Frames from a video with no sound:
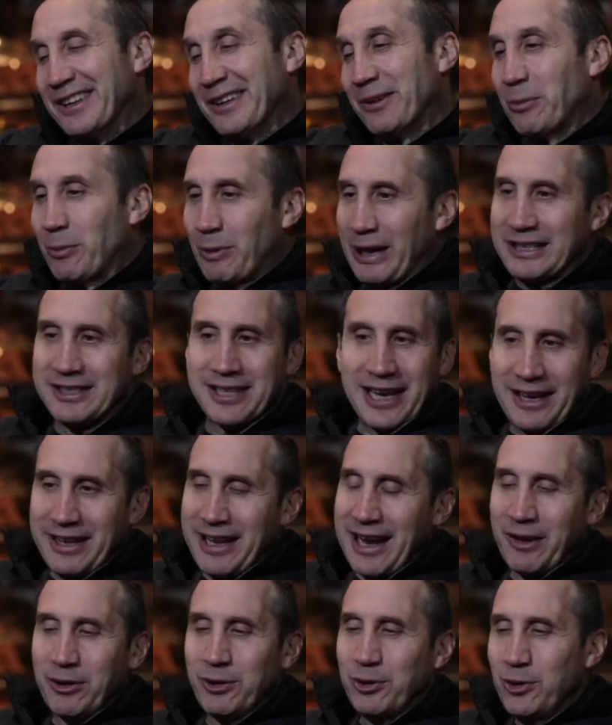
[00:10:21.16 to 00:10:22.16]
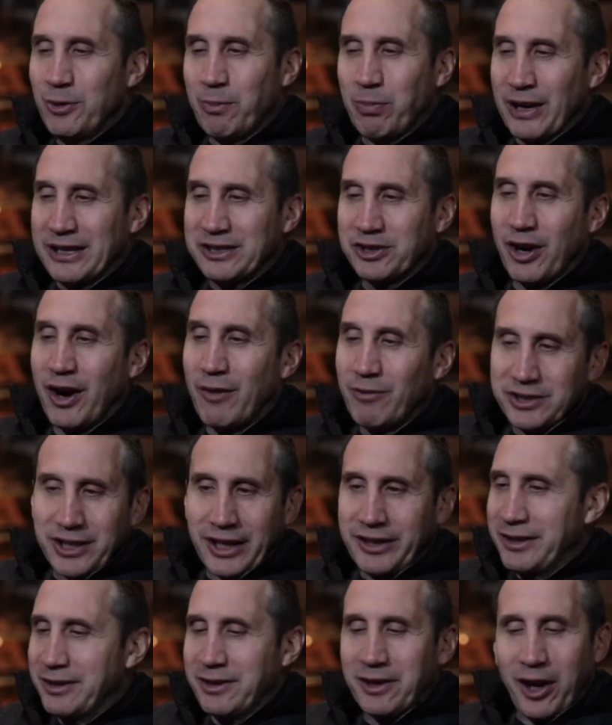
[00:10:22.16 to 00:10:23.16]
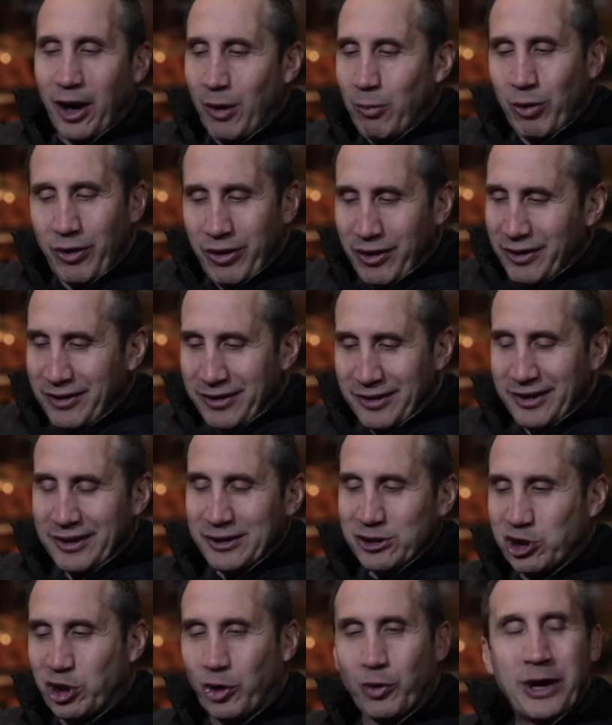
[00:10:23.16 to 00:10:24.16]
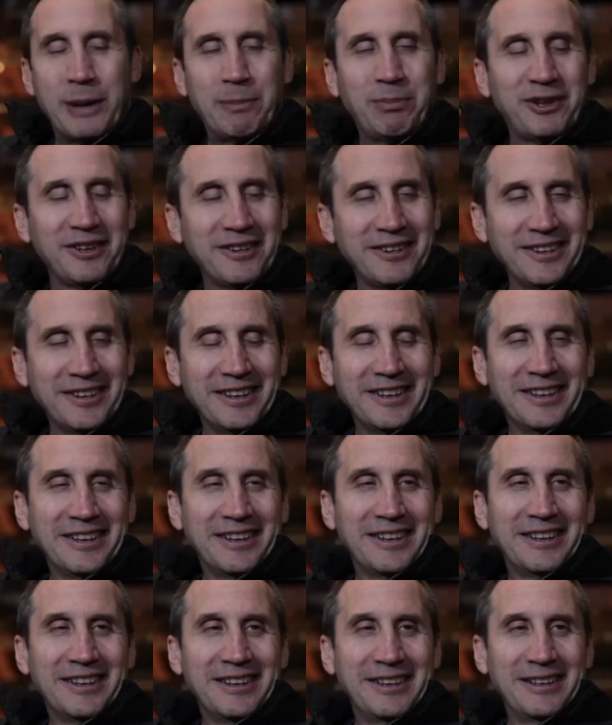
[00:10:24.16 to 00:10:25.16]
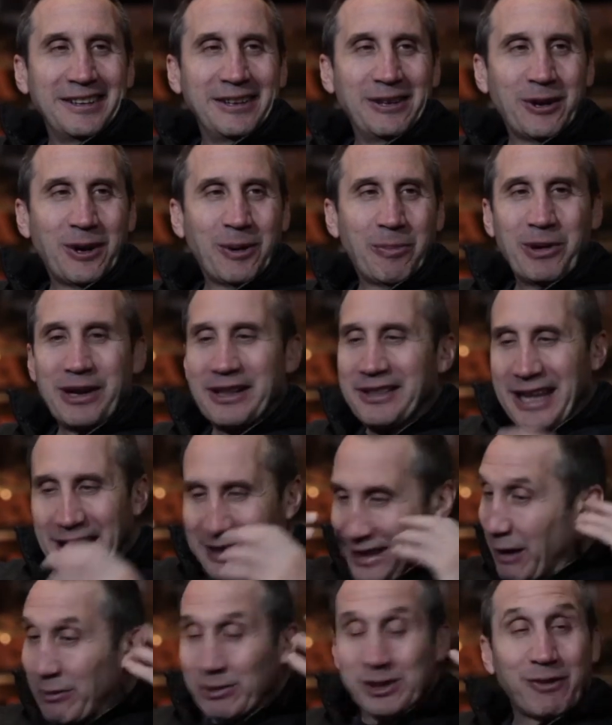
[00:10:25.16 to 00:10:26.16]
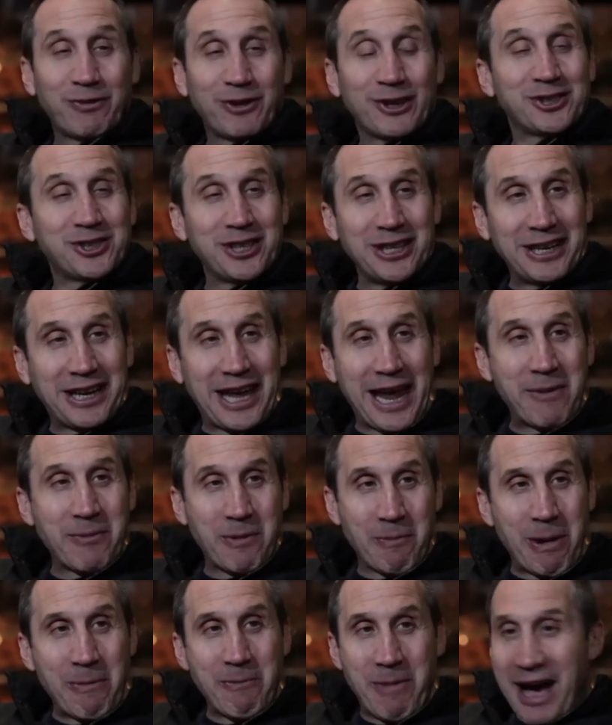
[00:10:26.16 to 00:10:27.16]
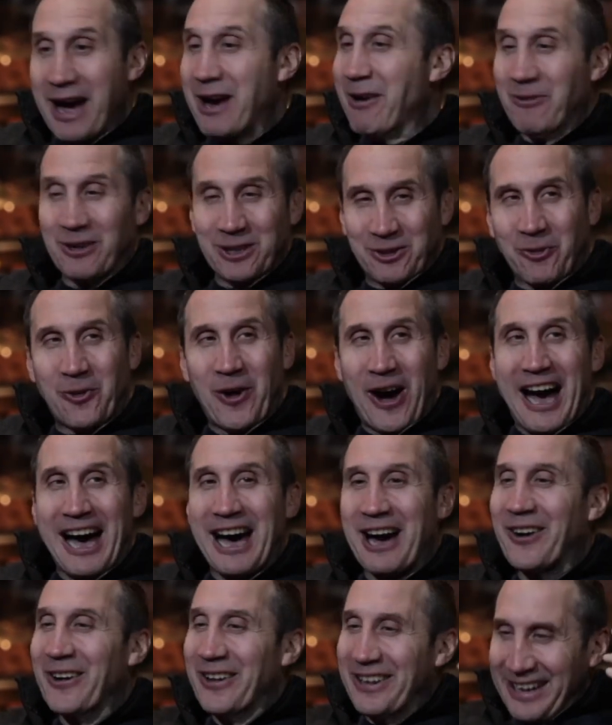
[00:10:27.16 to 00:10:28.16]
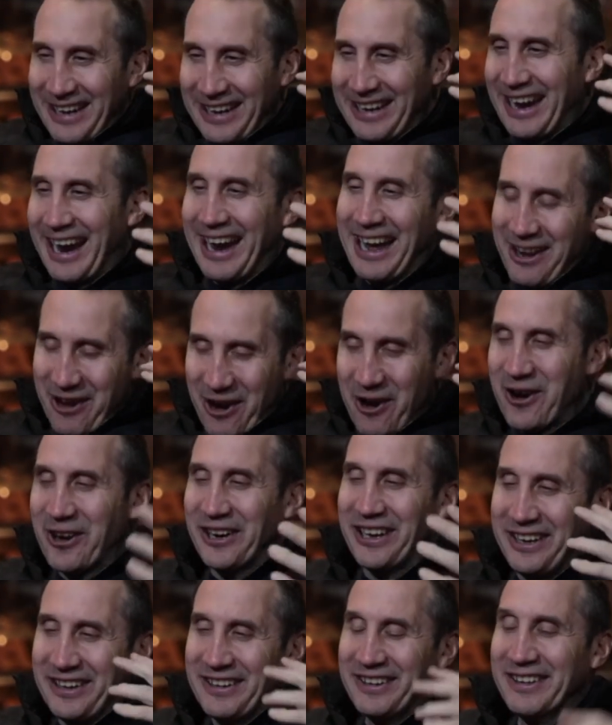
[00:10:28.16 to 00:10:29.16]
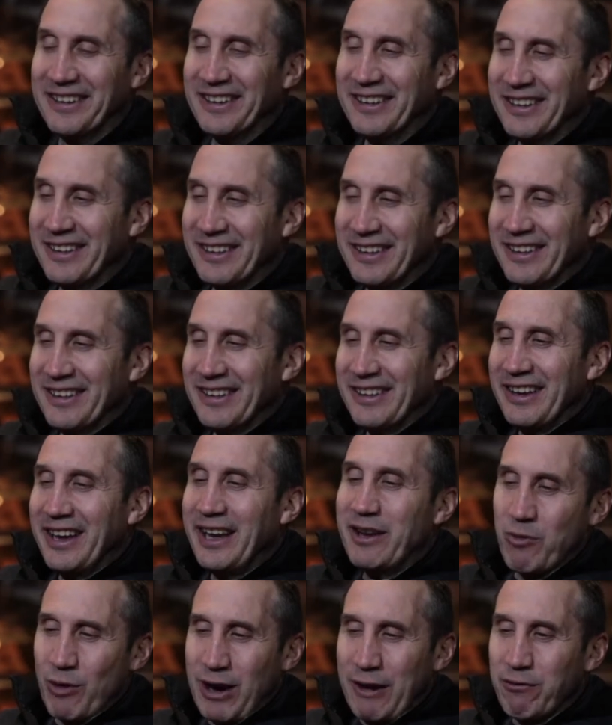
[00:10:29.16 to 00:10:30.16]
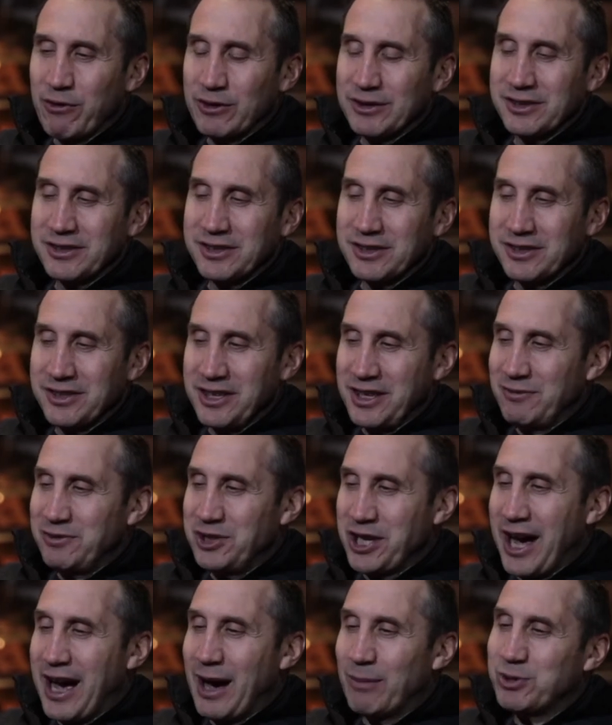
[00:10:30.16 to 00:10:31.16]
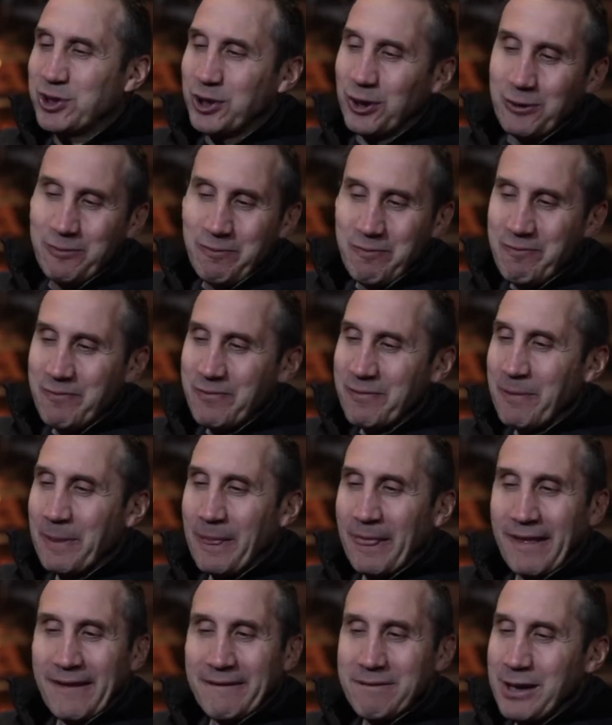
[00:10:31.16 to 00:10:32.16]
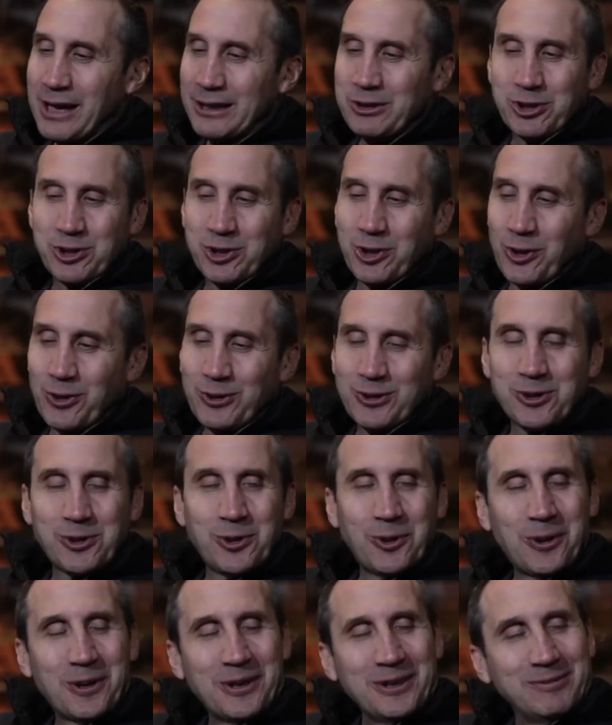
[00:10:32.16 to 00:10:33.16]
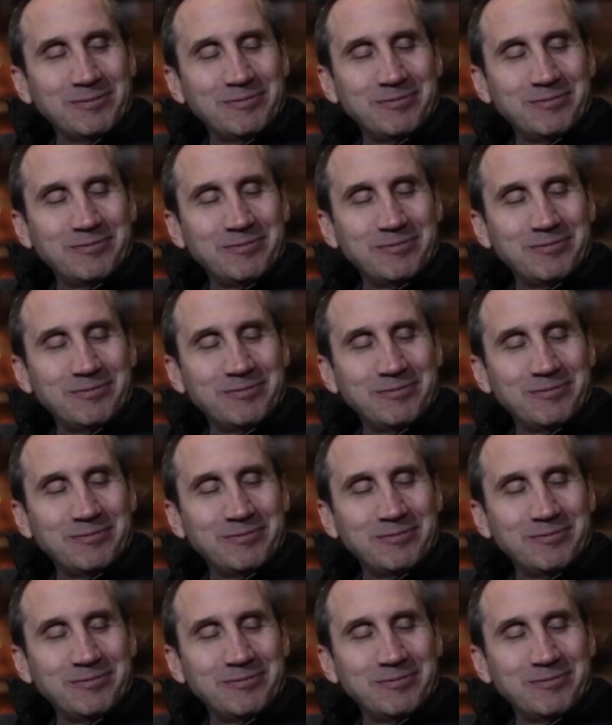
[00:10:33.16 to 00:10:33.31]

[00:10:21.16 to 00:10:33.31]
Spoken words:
when I sat down to do the press conference, I didn't come with a script. You know, but that was the first thing that came to my mind was wow, and I had heard it in reference to Steve Jobs. So I just told the story.